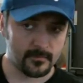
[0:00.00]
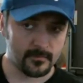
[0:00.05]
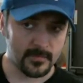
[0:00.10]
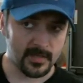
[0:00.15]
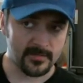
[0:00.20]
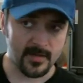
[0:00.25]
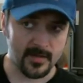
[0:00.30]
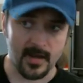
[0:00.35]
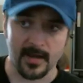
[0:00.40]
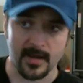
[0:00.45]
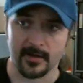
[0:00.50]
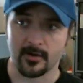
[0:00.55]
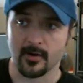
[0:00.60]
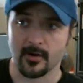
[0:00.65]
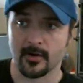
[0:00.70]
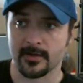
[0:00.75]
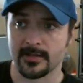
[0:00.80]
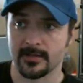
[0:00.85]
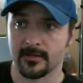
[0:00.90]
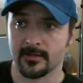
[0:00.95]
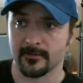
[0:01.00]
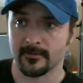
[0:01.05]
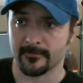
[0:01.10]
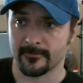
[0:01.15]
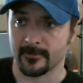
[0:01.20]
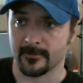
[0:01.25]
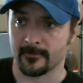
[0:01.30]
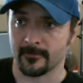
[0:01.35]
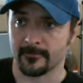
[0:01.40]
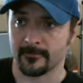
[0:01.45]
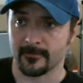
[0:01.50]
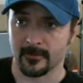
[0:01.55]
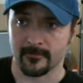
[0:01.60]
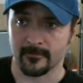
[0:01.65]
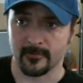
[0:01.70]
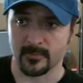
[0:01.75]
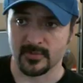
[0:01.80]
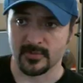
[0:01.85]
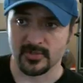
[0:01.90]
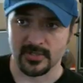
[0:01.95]
in the hierarchy of the
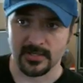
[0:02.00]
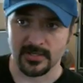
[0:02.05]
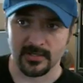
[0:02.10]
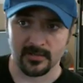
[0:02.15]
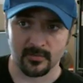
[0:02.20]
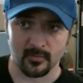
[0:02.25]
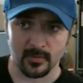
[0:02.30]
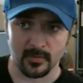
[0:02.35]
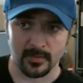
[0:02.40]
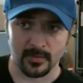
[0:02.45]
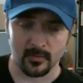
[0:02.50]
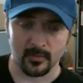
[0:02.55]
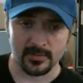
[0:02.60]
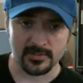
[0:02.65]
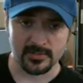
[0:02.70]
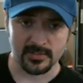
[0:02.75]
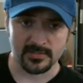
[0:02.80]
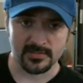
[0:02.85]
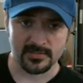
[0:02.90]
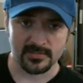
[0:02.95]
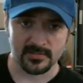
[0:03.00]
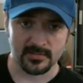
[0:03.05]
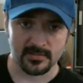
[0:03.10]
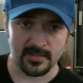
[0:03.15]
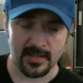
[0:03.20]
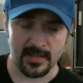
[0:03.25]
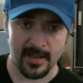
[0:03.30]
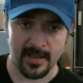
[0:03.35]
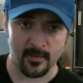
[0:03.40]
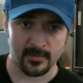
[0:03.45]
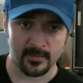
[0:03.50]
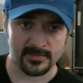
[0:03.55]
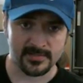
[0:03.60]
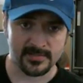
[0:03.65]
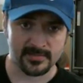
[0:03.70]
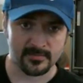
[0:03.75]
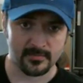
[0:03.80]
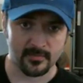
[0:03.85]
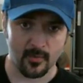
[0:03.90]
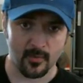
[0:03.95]
machine in which it's how
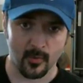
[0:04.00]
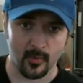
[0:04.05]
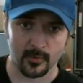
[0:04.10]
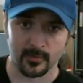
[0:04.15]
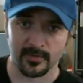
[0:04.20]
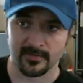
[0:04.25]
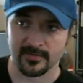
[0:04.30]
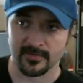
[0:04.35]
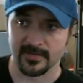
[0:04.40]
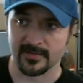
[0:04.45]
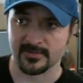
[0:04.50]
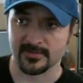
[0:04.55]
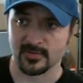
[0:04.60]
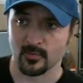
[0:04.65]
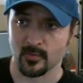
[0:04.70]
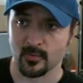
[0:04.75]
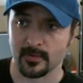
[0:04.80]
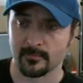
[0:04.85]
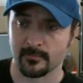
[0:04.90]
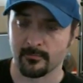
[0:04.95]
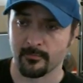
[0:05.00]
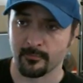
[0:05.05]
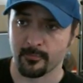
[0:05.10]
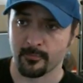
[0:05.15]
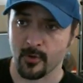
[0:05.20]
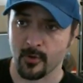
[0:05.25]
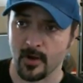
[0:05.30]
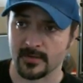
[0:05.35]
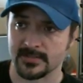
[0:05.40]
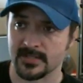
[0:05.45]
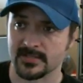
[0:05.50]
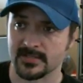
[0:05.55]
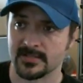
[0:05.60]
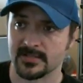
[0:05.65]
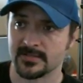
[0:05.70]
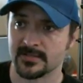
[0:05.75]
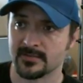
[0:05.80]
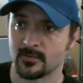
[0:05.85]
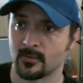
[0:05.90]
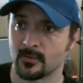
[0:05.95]
it's ordering things or what
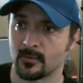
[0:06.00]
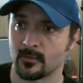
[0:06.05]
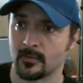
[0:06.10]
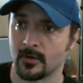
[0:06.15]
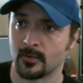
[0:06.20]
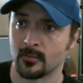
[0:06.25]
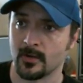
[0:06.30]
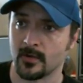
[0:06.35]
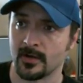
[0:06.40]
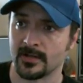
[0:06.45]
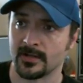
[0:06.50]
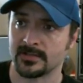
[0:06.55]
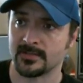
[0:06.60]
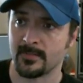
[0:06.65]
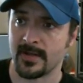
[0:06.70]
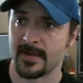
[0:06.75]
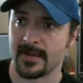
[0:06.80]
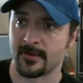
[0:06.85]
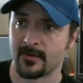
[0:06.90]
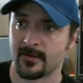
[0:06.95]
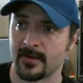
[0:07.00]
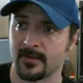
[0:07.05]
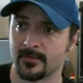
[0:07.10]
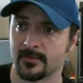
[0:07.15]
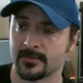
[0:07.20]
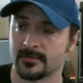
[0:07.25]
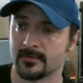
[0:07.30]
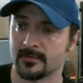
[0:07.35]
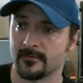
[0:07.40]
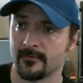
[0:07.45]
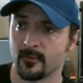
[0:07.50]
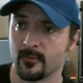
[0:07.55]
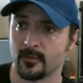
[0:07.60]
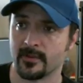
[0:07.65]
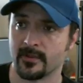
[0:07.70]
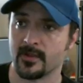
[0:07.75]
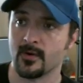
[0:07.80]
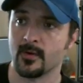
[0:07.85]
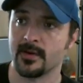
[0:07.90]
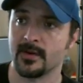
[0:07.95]
processes are running in the background for
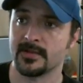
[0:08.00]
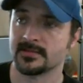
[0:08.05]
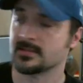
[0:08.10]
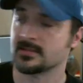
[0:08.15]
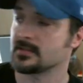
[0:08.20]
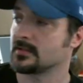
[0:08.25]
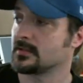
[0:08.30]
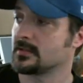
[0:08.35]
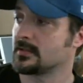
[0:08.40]
the OS.